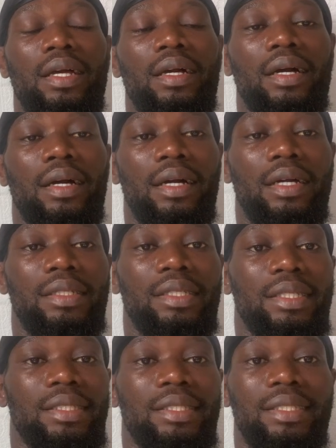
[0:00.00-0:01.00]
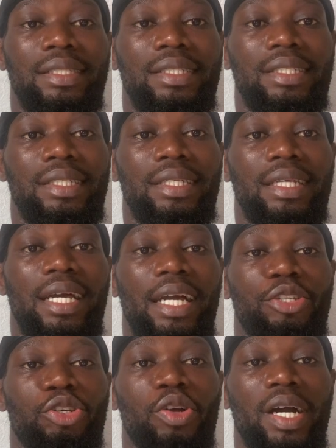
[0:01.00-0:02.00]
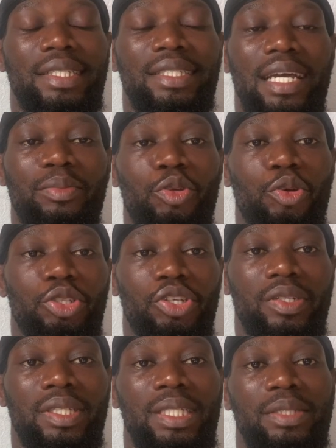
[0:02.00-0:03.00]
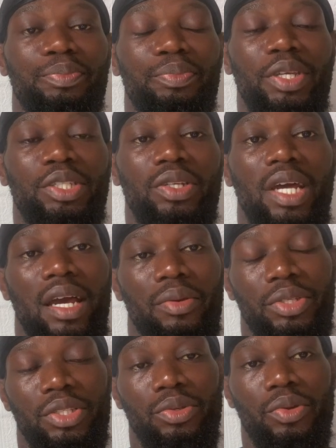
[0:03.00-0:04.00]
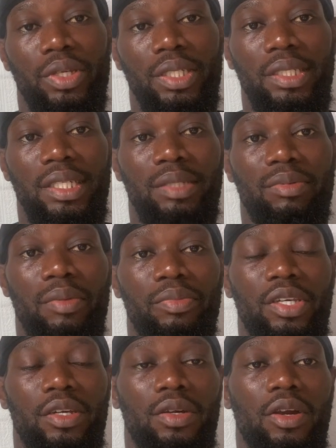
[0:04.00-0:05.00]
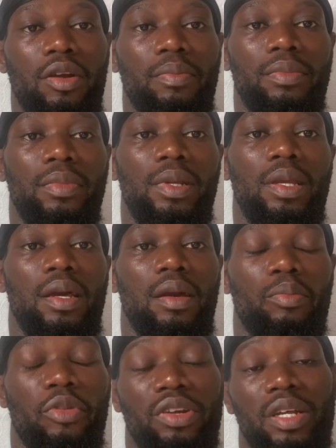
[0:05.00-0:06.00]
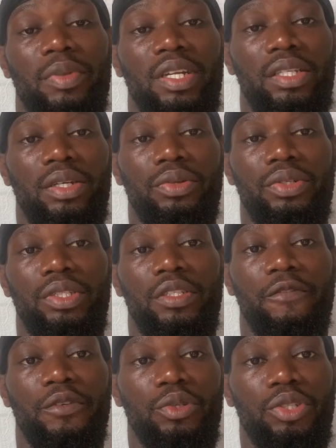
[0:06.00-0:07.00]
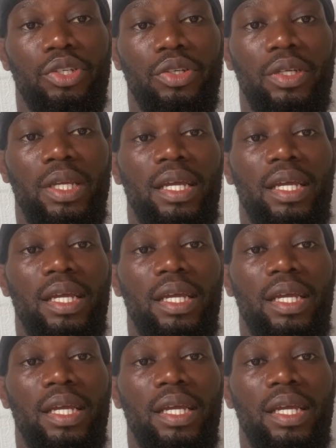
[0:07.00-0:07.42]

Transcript: And then I know as time goes on, based on how it's growing, it might become more rampant later on in the future,